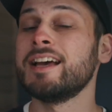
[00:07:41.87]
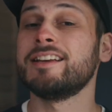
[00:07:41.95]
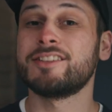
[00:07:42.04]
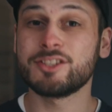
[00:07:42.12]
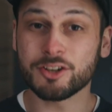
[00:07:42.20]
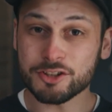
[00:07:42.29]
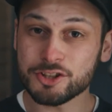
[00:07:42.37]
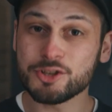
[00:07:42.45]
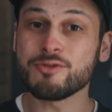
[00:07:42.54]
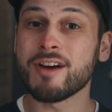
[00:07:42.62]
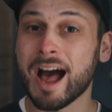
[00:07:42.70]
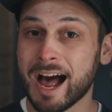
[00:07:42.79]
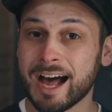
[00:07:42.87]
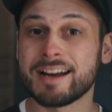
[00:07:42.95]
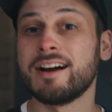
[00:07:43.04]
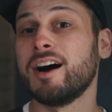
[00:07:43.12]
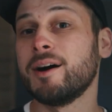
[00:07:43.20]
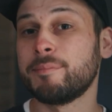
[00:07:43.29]
it starts to add
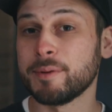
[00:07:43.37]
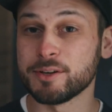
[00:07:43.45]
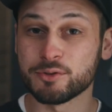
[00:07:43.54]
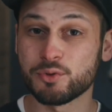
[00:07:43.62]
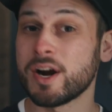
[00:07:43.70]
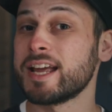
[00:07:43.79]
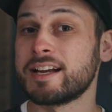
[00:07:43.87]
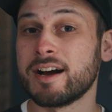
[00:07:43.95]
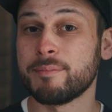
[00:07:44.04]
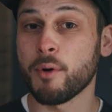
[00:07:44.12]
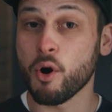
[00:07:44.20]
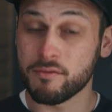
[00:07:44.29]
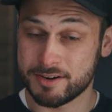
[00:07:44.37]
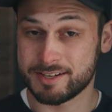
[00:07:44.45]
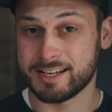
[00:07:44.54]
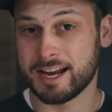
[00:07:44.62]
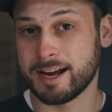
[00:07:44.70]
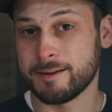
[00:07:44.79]
up and rake up over
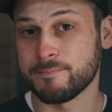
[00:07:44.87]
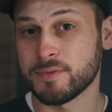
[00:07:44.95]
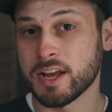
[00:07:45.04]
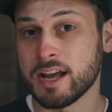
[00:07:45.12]
time.